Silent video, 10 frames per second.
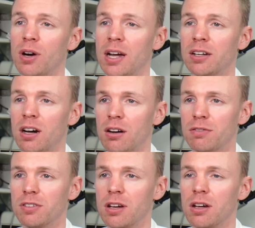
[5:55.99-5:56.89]
and
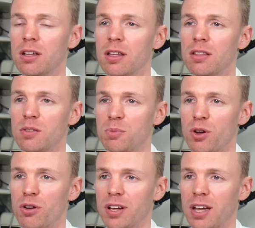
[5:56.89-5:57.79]
after this
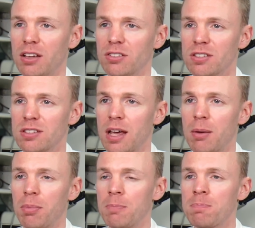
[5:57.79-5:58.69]
purification
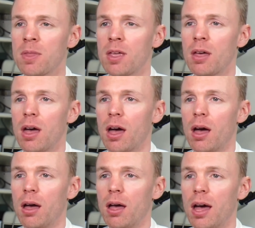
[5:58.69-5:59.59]
step.
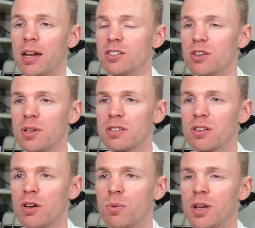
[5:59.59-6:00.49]
And in doing
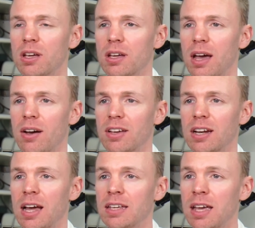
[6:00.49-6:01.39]
so we can
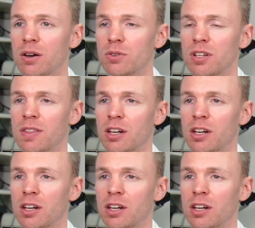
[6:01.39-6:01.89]
calculate a yield and then